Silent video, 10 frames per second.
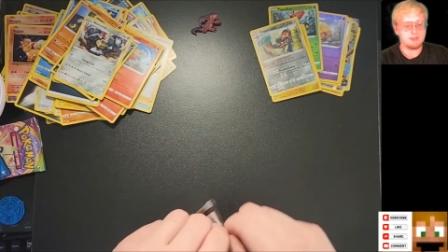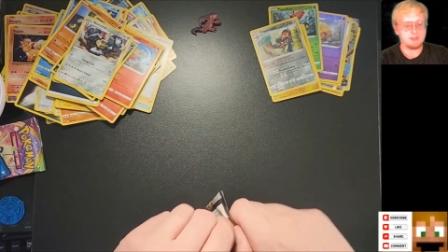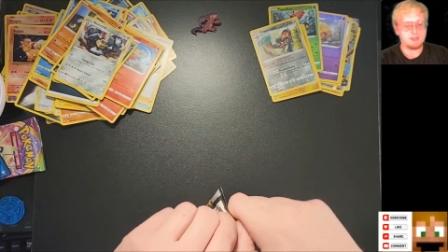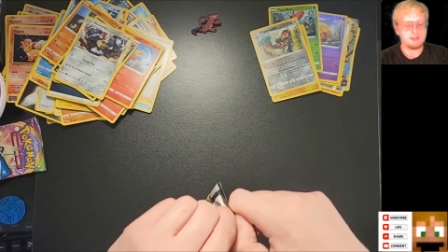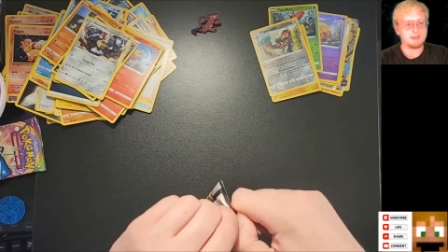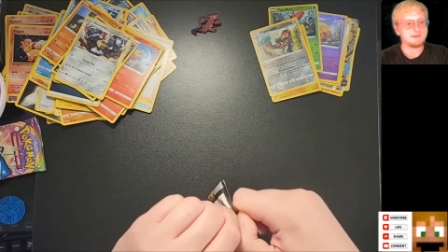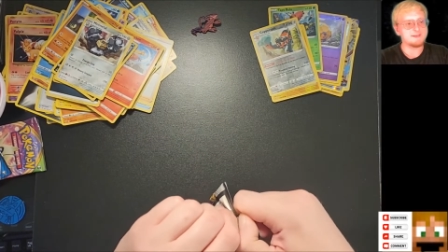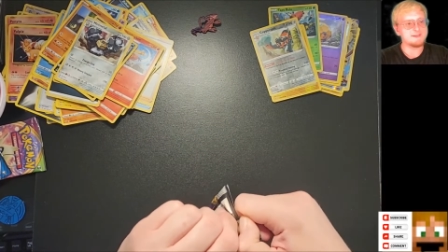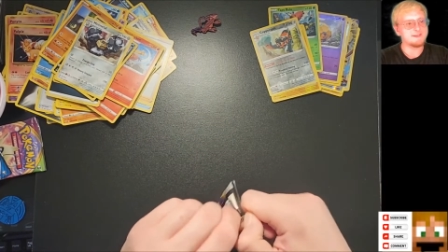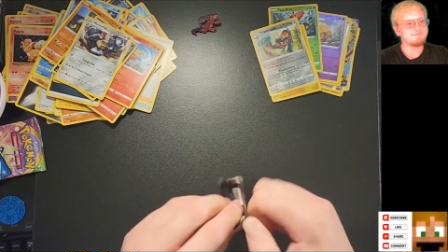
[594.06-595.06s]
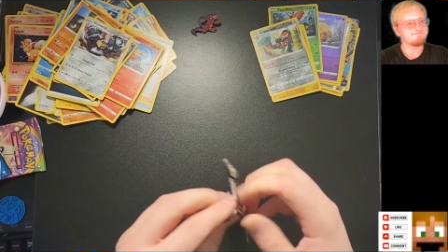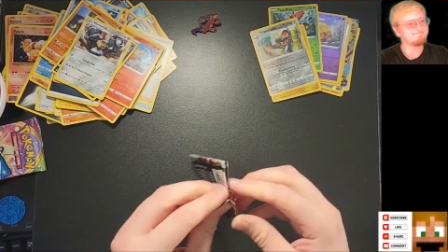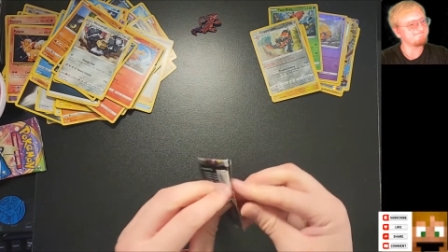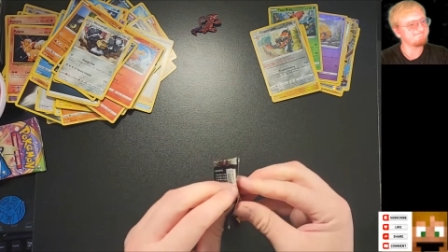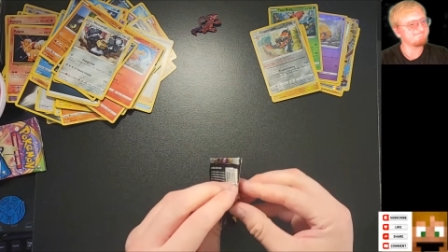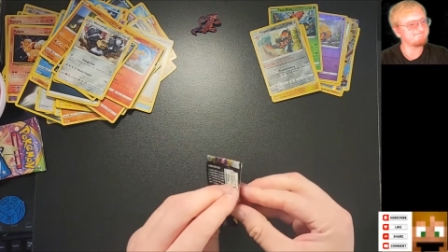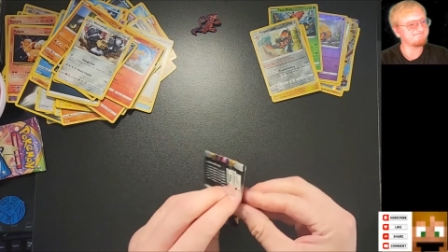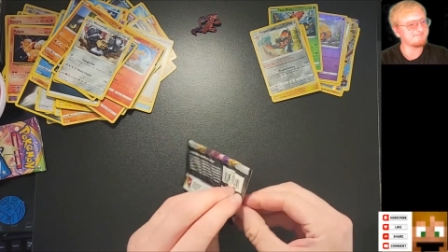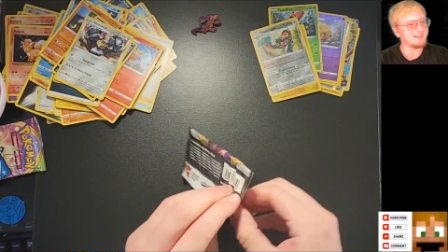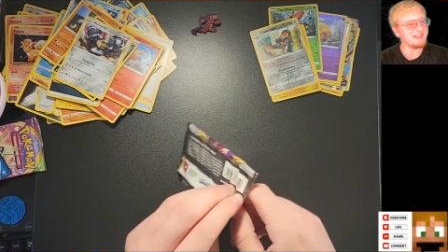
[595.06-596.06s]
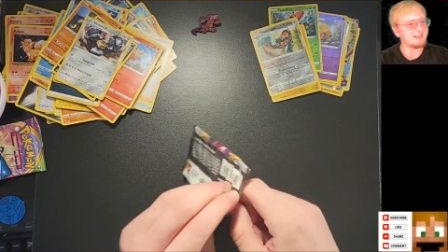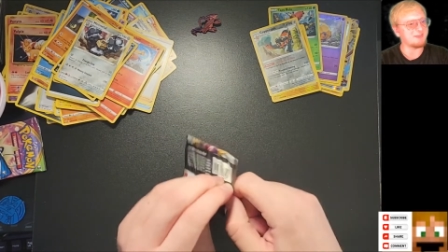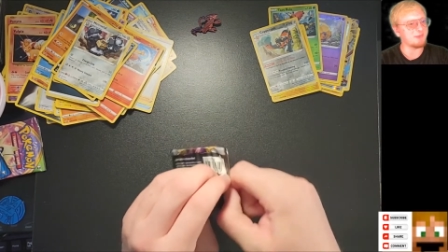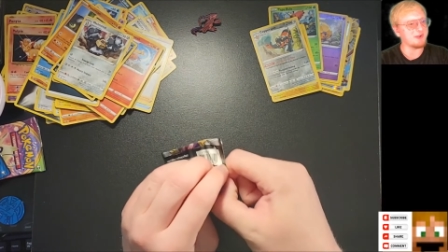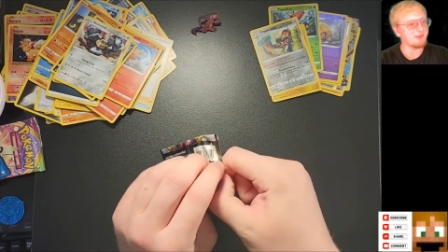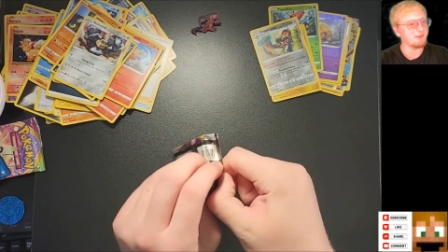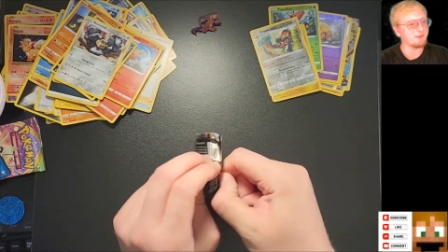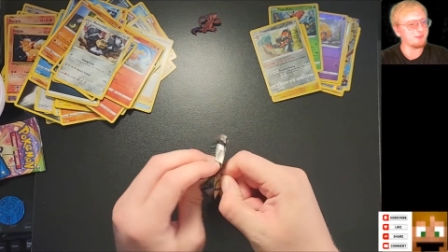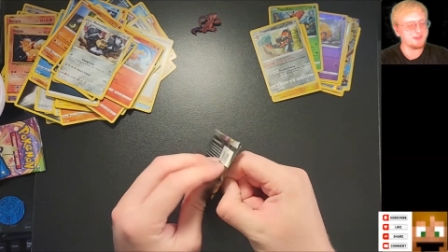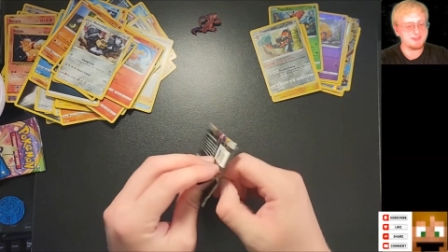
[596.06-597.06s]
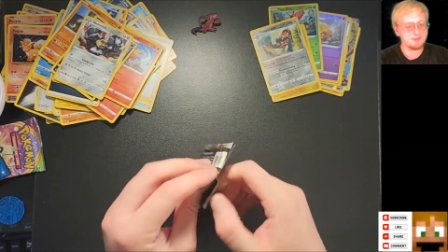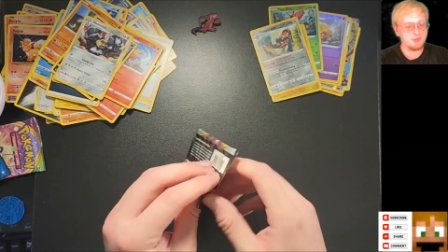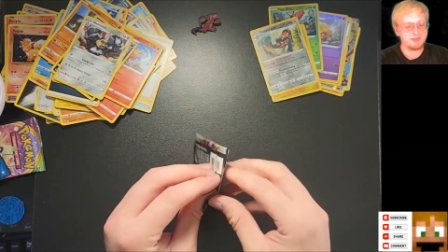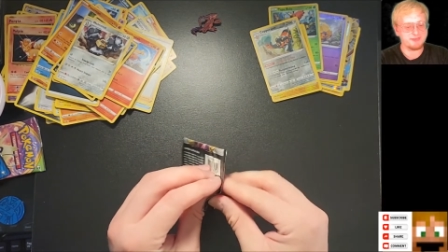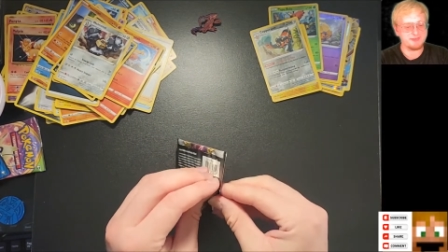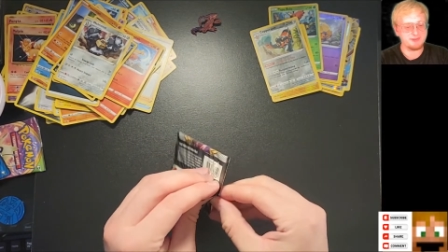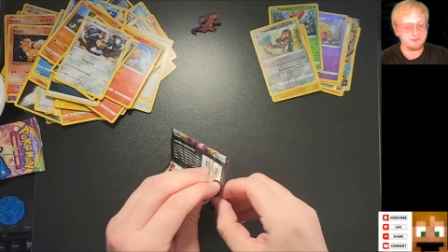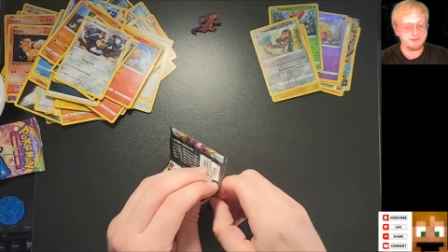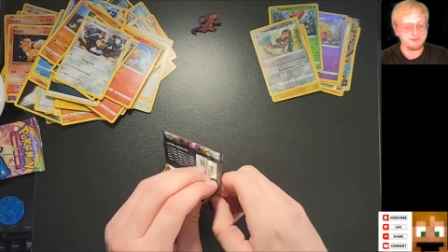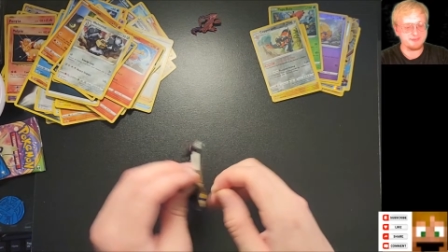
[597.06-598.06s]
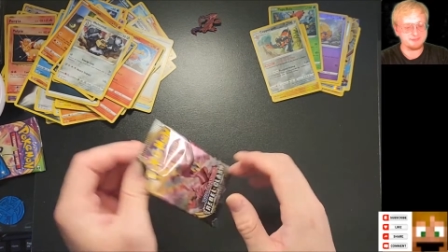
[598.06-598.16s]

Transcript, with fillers: And it's one of those really well-sealed ones.